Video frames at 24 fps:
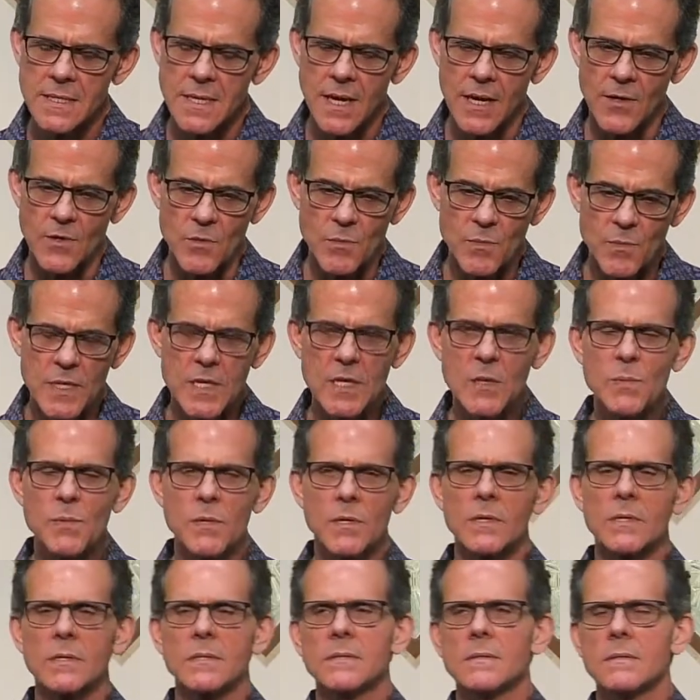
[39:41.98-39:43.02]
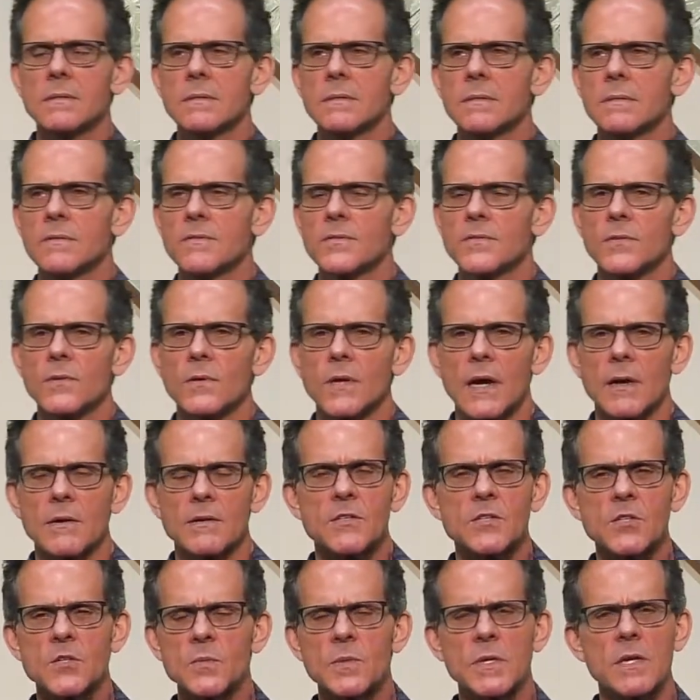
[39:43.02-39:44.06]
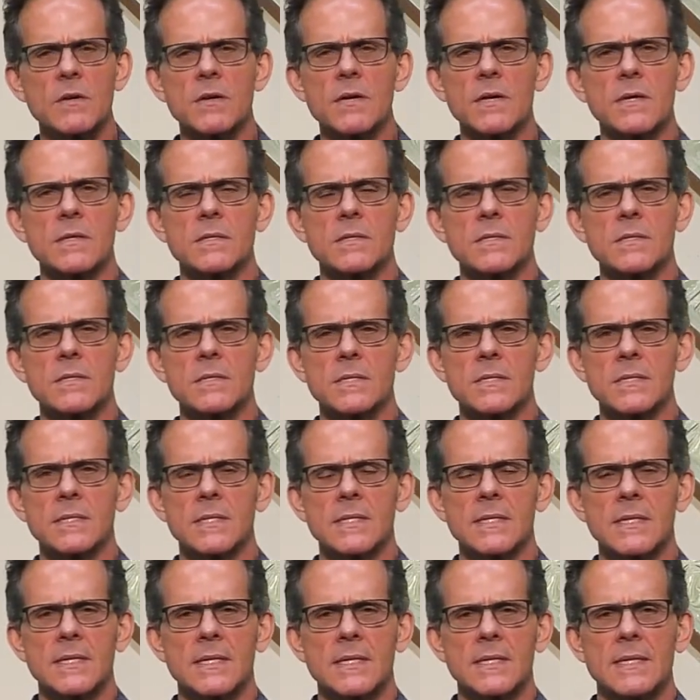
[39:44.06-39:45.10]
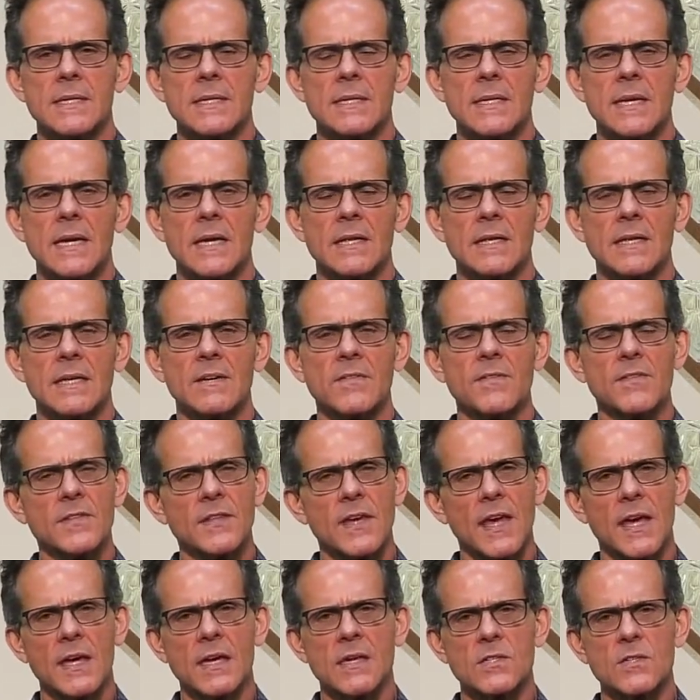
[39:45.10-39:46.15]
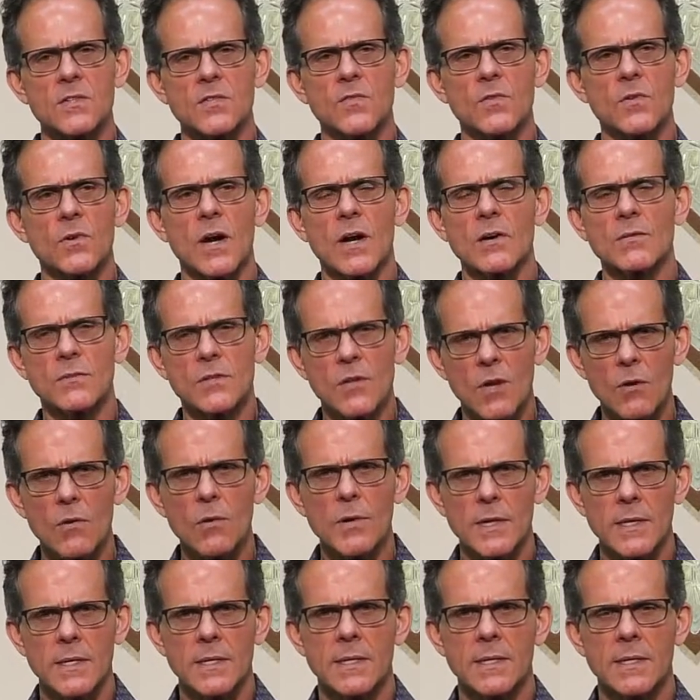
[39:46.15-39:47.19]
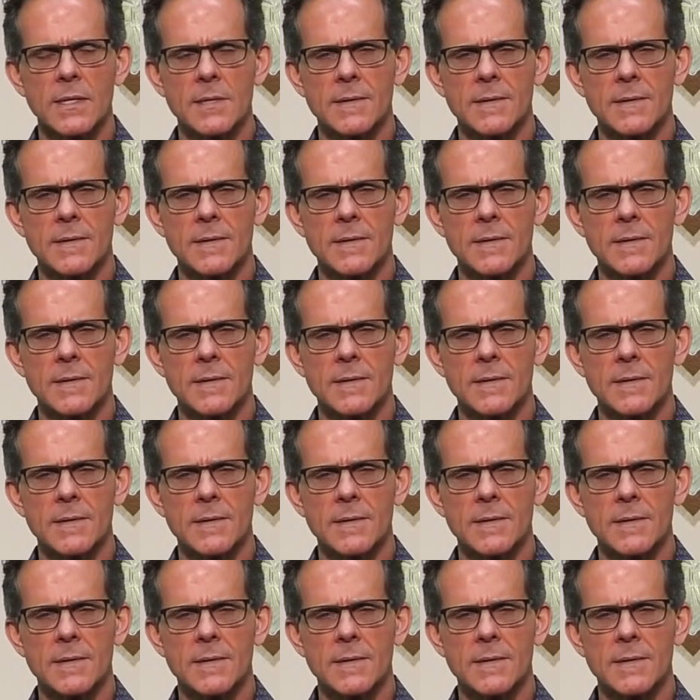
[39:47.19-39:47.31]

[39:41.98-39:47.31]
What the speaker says: other people, for our experience, and give thanks for our knowing